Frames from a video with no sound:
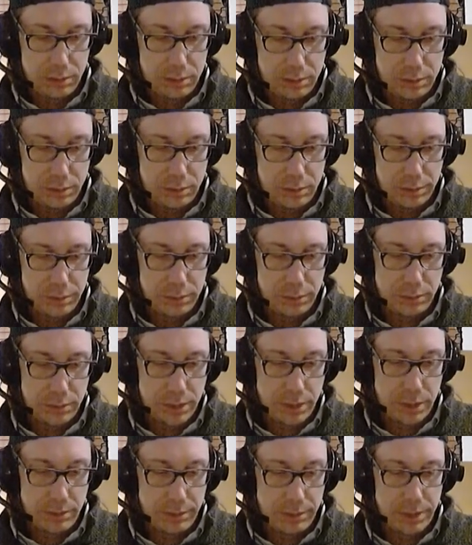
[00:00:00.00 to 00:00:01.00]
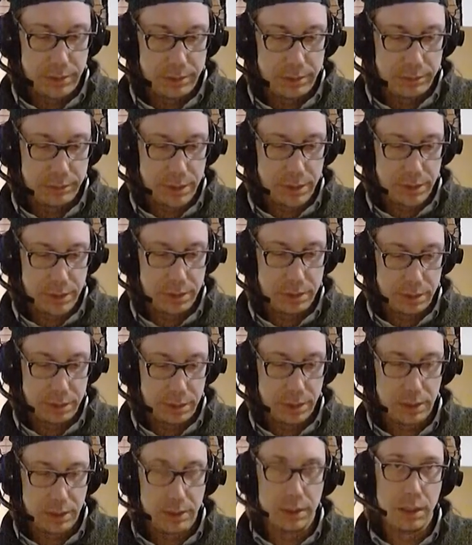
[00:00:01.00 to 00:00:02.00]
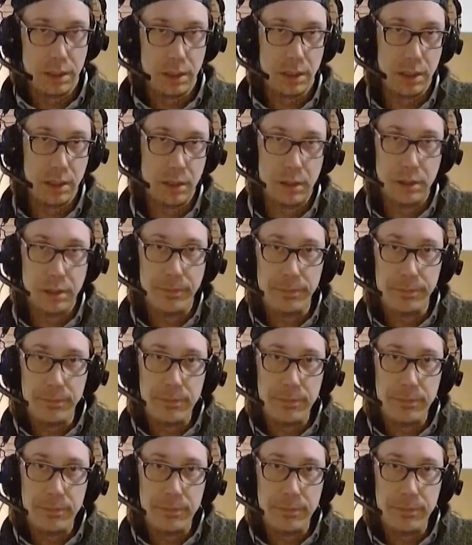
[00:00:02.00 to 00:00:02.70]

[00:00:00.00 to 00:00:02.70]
generally don't lie about as much, like the